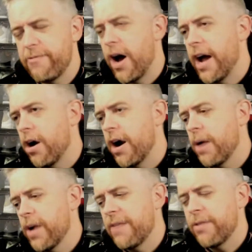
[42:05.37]
fine, all
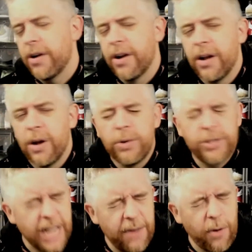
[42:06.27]
right, whatever, which
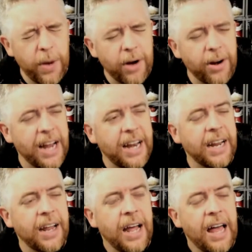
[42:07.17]
is kind of a weird
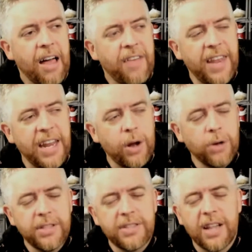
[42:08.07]
ending. And then he
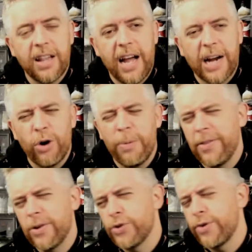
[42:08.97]
goes into the locker room,
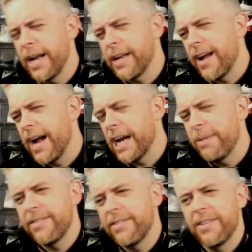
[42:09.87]
and they're shredding
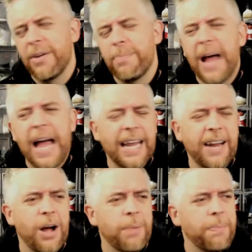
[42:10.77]
documents, and they're
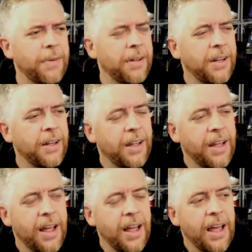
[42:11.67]
packing up.
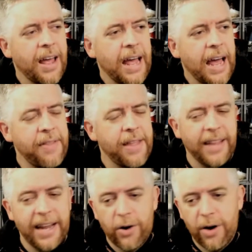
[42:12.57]
And
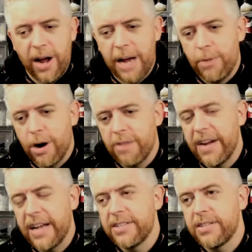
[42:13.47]
then later on,
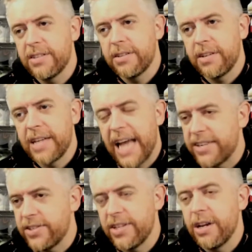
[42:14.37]
Marvez
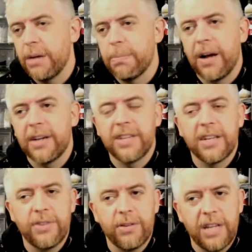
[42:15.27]
catches the Young Bucks
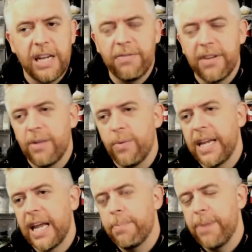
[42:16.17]
as they're leaving, and we
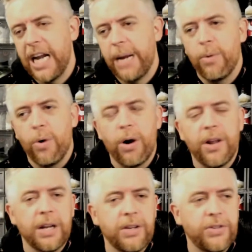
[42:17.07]
can't be anymore.
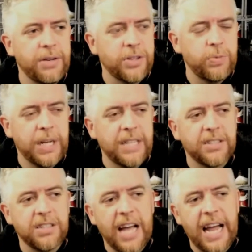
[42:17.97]
And you see what this
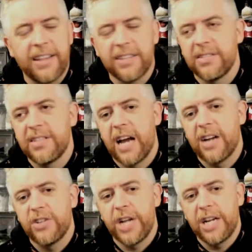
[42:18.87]
place is like. This is
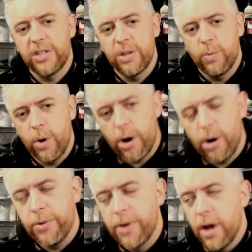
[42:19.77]
not us changing the
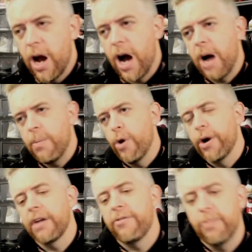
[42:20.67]
world. I'm
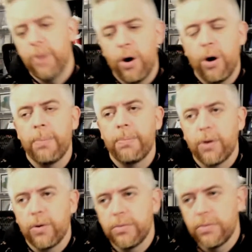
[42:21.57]
working from home.
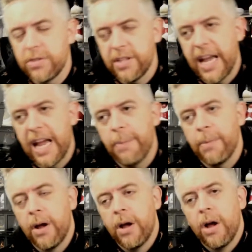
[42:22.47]

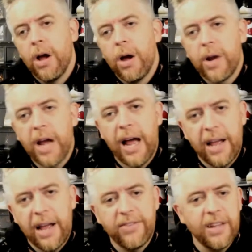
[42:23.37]
Slam.
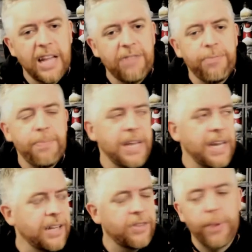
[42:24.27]
Guys, you left
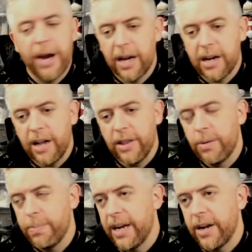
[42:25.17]
me. It's Brandon
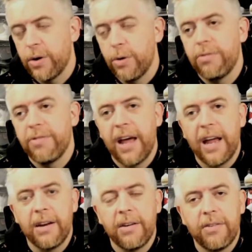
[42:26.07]
Cutler being a goof,
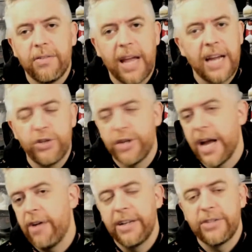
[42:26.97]
and they
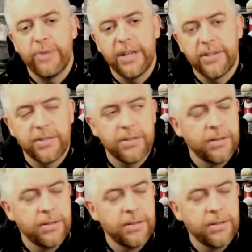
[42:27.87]
shatter his wrist.